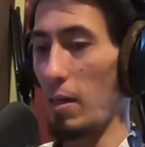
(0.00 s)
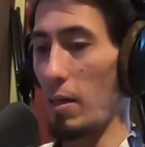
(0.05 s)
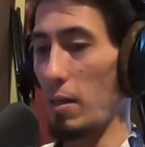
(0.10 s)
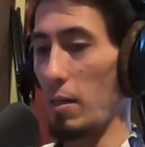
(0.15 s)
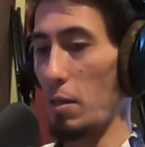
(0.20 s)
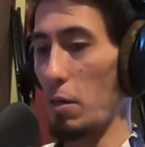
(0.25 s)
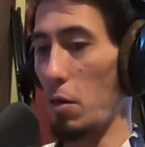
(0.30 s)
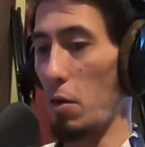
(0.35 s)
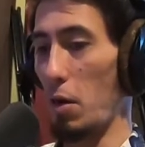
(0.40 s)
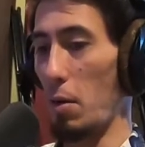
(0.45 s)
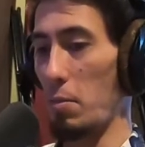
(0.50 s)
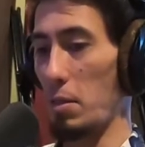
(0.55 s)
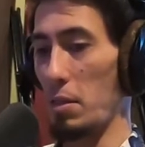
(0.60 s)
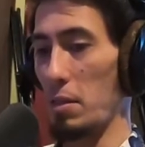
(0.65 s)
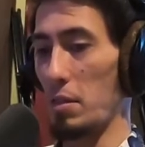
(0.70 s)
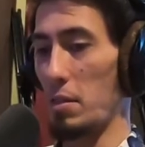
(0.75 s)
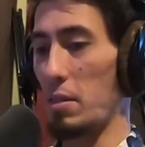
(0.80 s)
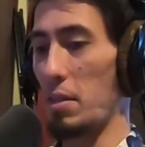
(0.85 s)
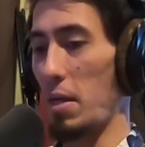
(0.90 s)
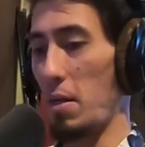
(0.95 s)
I'm in the
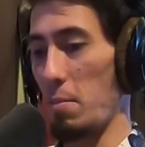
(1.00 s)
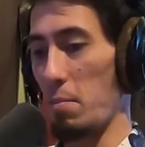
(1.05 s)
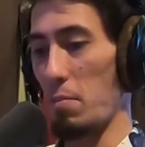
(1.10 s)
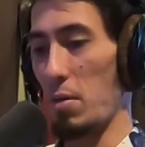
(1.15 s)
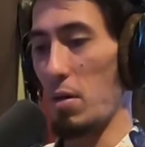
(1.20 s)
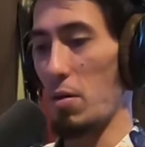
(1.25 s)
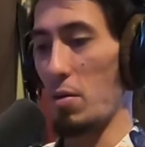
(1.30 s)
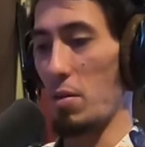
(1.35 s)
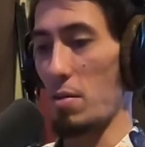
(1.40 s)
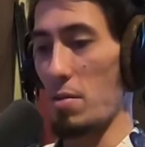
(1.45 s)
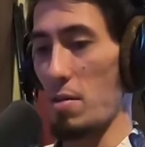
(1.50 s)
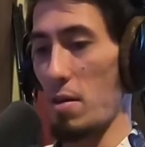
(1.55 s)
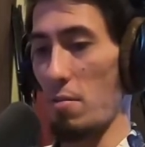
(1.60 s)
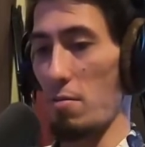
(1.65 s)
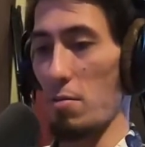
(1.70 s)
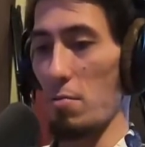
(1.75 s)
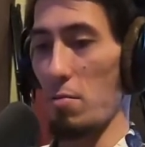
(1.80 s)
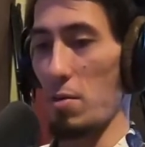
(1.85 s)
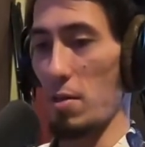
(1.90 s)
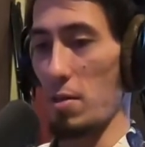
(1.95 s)
same boat as
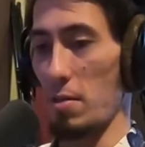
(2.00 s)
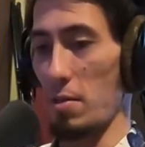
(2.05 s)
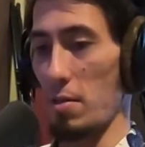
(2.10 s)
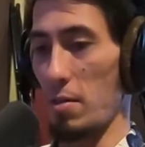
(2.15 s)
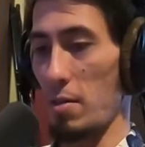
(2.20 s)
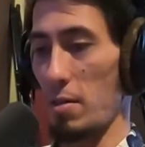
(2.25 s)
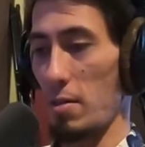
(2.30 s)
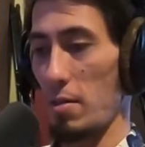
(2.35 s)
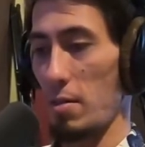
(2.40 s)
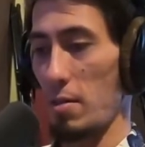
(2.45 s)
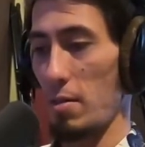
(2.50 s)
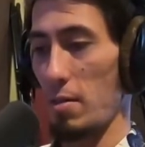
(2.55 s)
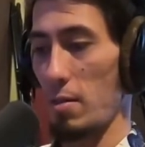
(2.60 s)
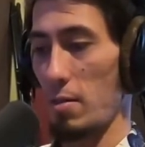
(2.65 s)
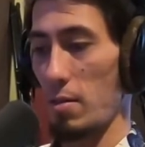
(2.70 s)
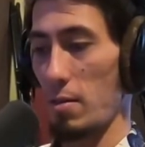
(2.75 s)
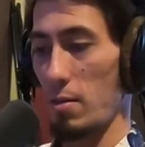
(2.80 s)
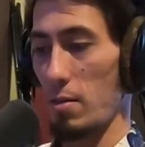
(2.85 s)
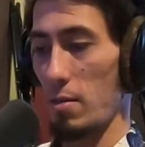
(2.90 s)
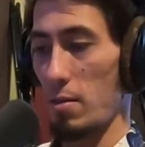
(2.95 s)
everyone
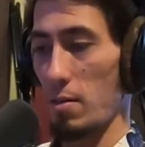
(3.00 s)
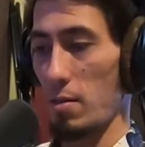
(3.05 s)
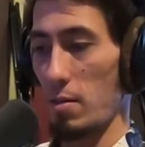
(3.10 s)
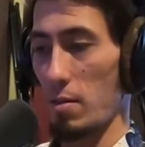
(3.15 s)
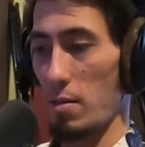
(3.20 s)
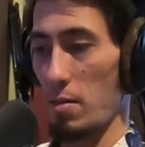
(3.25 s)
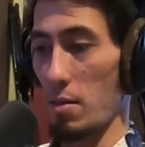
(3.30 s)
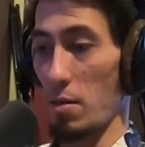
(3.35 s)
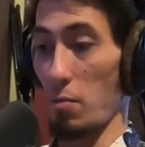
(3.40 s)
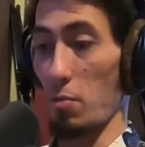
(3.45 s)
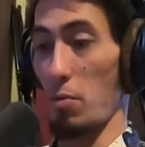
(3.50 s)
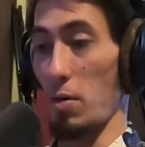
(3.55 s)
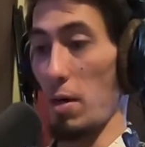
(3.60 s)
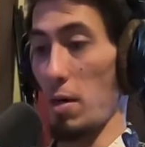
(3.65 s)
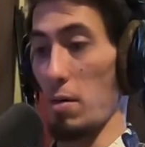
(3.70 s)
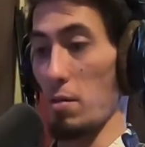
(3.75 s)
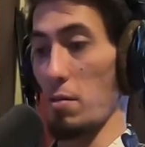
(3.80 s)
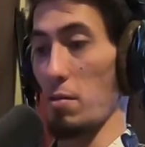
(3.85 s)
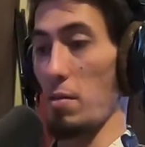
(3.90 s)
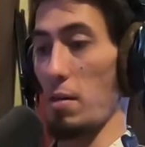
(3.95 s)

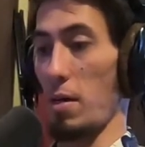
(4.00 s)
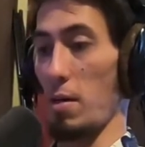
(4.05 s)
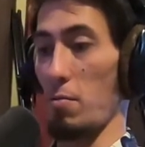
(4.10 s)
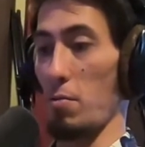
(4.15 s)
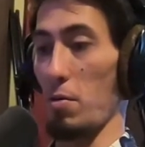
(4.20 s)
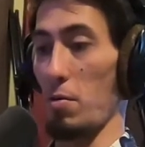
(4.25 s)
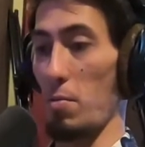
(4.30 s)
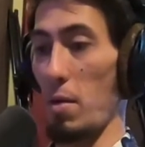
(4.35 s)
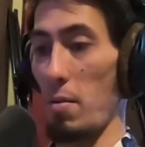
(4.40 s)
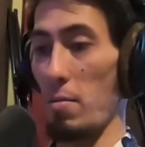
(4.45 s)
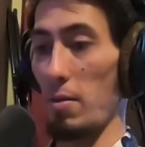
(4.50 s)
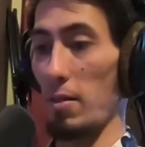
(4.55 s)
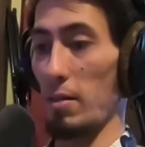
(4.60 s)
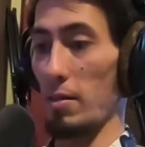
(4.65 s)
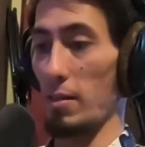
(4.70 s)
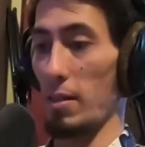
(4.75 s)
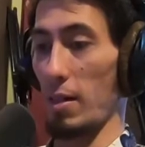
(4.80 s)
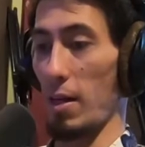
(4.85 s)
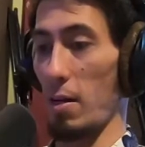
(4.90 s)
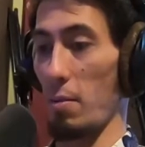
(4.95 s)
else. Anyone who may be
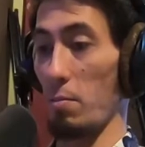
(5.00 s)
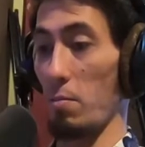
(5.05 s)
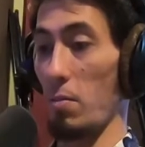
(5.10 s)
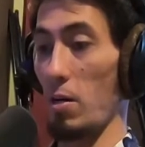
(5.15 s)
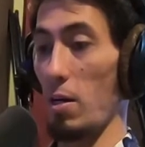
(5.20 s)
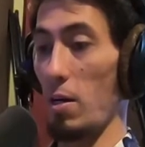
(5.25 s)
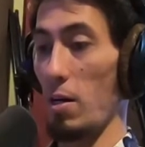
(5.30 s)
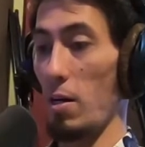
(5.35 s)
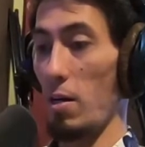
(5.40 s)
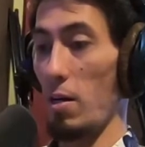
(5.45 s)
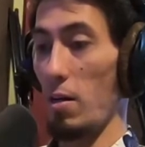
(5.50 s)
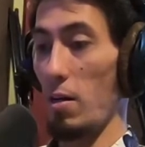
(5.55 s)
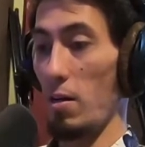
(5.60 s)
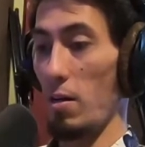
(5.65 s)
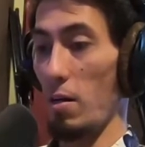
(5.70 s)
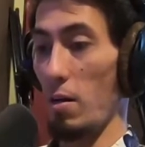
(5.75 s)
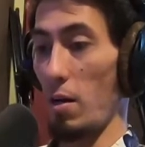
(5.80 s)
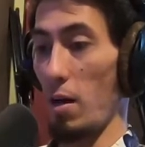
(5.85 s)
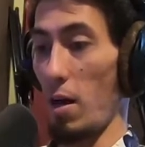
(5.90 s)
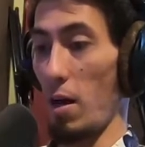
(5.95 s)
listening.
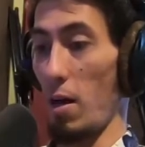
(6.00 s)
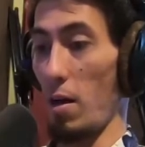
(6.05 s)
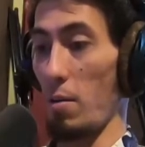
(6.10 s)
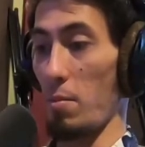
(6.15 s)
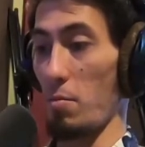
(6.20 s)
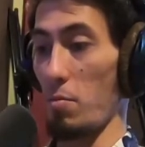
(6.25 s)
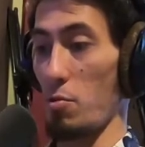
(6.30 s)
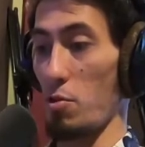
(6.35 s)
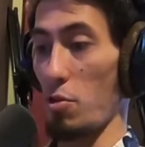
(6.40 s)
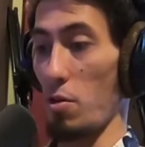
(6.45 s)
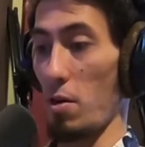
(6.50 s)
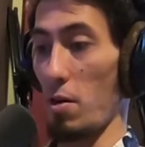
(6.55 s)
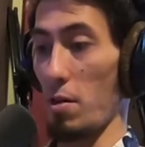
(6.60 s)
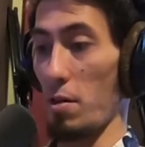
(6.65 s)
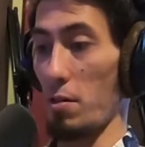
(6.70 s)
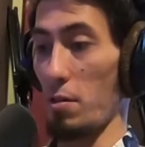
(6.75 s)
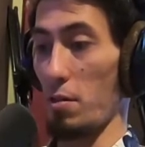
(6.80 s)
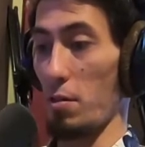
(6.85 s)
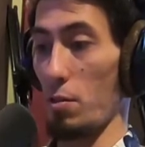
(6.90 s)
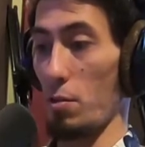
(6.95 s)
I'm
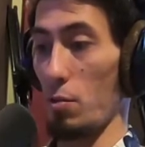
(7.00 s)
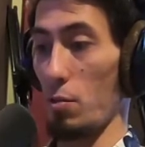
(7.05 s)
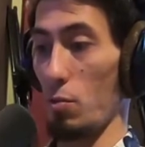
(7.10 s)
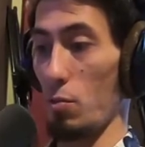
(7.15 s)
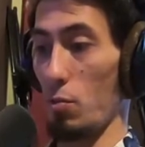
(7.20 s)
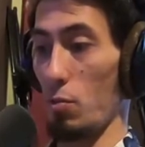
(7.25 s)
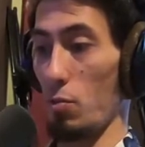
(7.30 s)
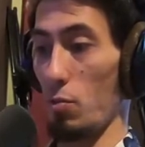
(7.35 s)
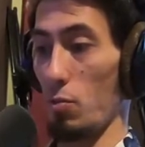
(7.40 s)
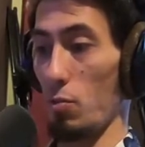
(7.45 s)
trying to